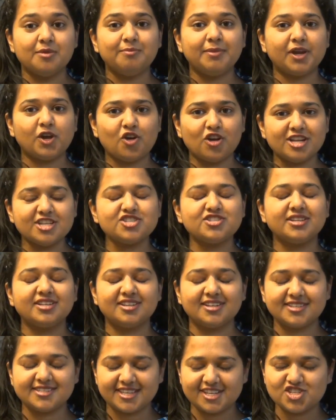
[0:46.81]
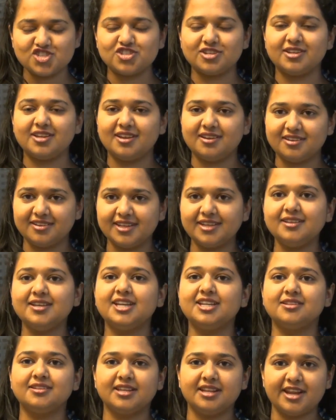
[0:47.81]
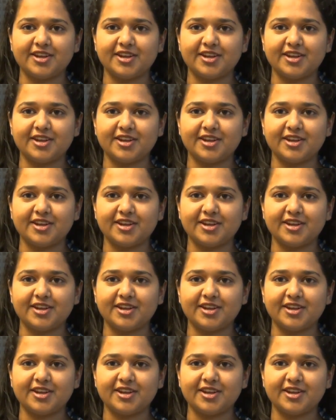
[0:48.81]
My college degree is engineering in